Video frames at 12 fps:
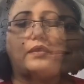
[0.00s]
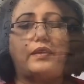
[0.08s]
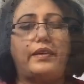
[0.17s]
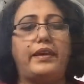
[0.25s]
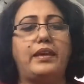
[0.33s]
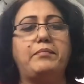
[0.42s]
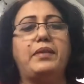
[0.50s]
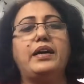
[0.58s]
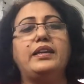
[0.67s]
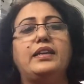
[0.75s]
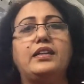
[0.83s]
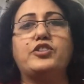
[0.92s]
And my
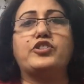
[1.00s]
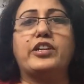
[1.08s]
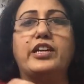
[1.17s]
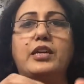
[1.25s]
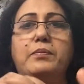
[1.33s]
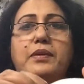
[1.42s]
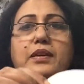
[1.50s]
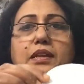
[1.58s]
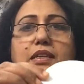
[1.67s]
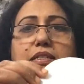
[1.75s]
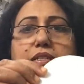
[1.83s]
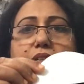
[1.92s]
next shape
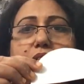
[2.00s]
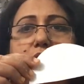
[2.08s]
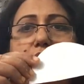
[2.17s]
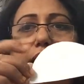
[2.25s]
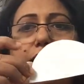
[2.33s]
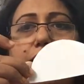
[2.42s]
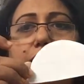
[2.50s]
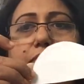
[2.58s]
is this here.